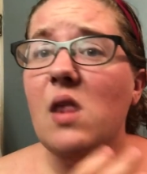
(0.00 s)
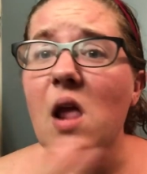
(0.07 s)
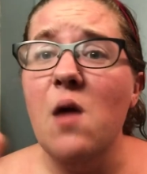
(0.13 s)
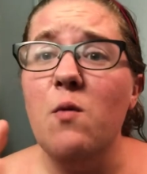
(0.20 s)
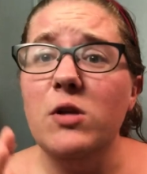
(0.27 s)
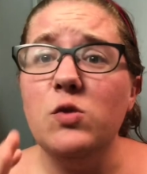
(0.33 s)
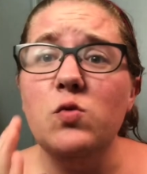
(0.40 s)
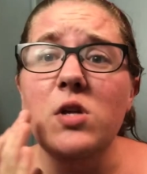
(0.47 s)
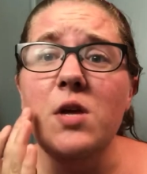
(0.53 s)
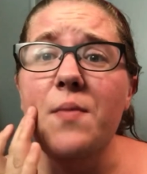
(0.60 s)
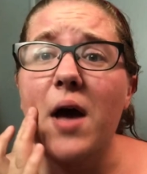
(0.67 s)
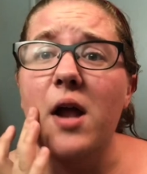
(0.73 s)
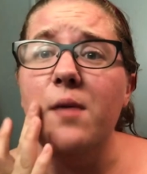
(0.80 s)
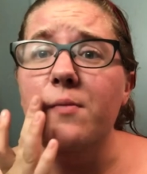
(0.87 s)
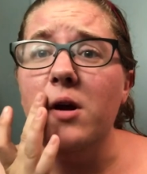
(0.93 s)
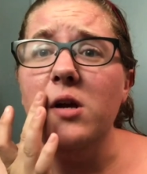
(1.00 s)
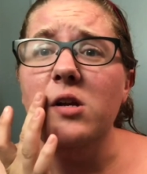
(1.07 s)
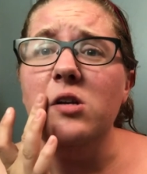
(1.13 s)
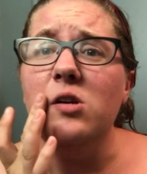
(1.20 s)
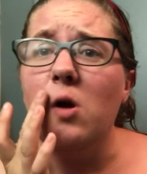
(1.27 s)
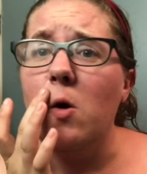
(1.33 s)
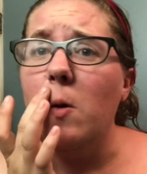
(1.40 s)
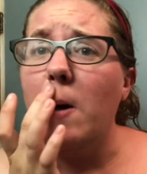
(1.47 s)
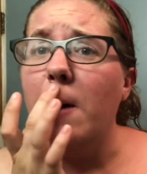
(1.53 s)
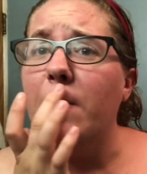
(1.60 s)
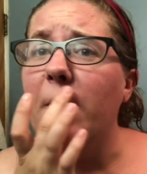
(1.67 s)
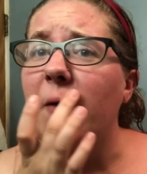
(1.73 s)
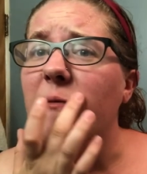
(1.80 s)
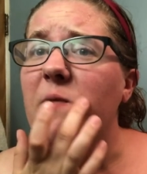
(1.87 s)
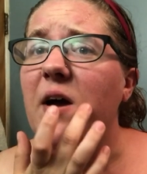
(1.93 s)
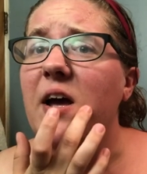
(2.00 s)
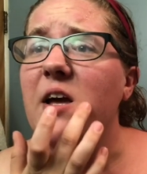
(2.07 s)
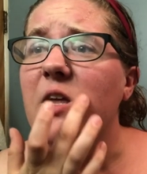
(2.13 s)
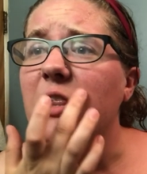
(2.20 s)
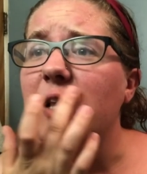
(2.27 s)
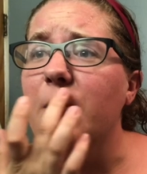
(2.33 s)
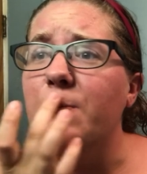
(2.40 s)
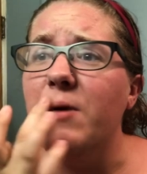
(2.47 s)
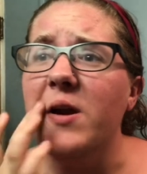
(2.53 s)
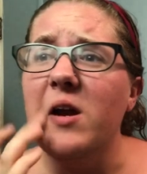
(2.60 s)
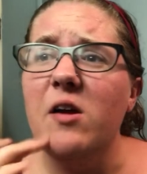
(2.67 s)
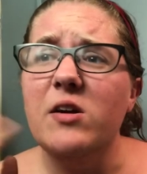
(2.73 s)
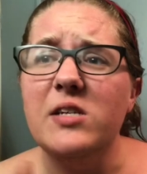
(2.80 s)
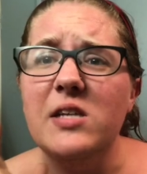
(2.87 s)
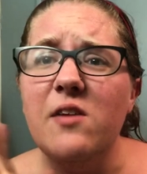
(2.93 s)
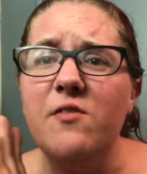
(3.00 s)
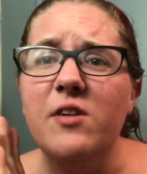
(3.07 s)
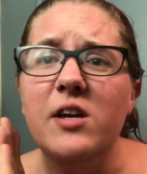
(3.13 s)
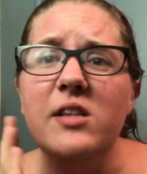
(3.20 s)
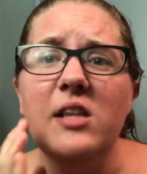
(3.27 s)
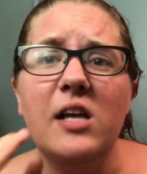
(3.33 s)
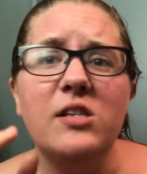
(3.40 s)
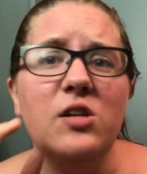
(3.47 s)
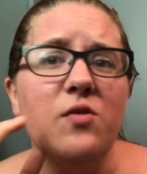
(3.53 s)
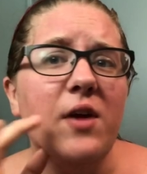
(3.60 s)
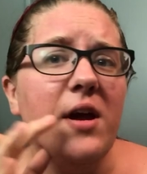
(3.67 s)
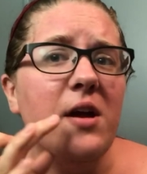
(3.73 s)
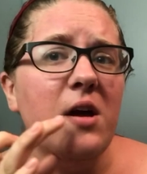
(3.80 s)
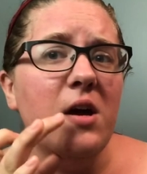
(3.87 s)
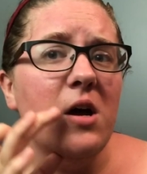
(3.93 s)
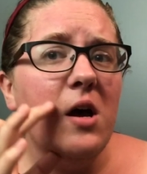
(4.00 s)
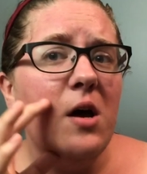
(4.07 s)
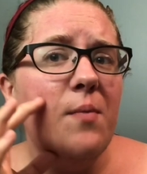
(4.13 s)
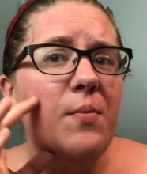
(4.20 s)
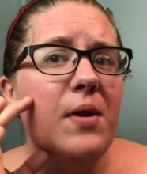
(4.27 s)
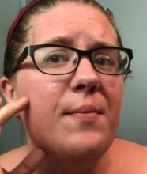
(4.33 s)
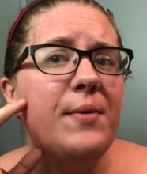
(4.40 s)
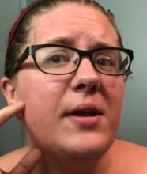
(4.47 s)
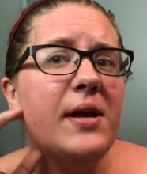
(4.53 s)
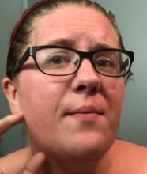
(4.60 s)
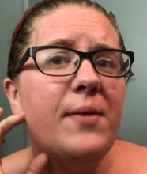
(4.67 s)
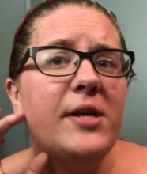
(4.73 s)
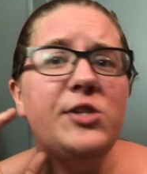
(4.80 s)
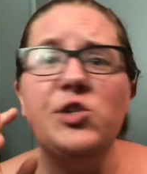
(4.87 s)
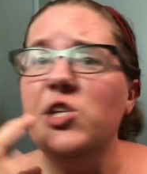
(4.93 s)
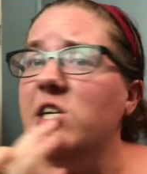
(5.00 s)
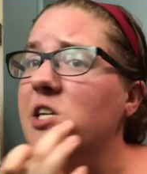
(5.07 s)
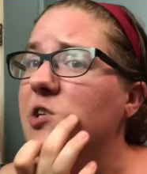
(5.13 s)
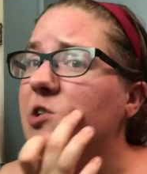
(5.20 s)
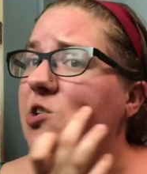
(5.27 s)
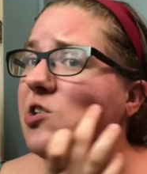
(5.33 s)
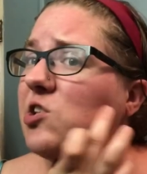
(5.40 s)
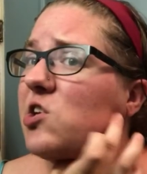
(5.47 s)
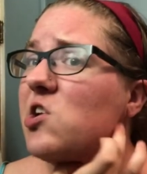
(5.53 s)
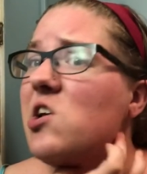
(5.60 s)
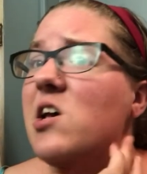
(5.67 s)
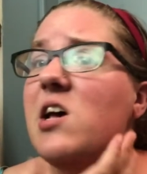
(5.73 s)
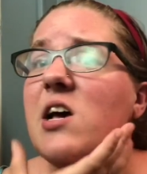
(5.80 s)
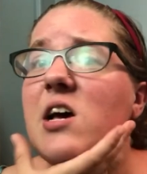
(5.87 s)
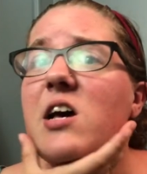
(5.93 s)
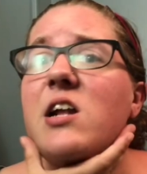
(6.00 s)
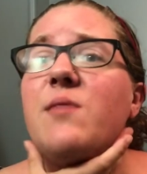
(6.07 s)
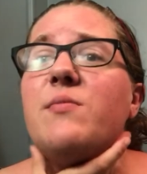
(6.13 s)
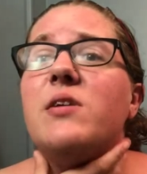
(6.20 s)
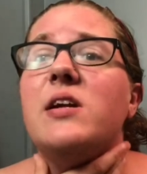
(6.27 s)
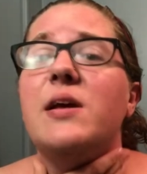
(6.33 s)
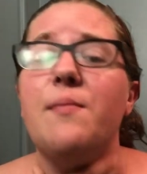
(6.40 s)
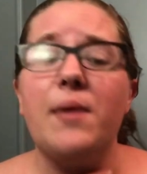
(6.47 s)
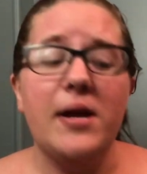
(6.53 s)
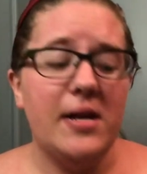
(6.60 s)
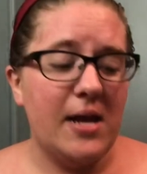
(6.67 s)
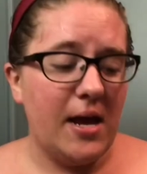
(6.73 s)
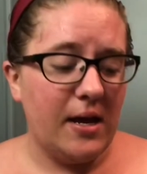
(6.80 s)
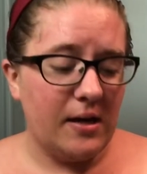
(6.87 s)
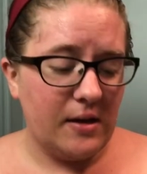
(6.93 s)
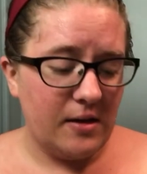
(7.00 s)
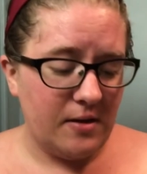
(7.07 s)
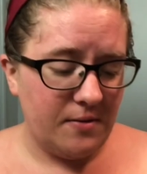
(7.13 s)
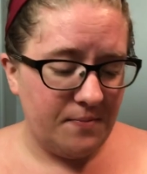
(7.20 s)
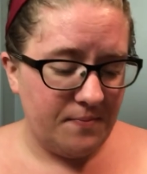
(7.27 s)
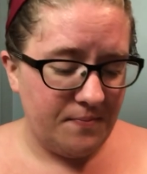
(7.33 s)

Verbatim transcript: and what's really bad I'm not gonna go above my lip right now because I feel like that's all right but I'm gonna get my cheeks and I'm gonna get my neck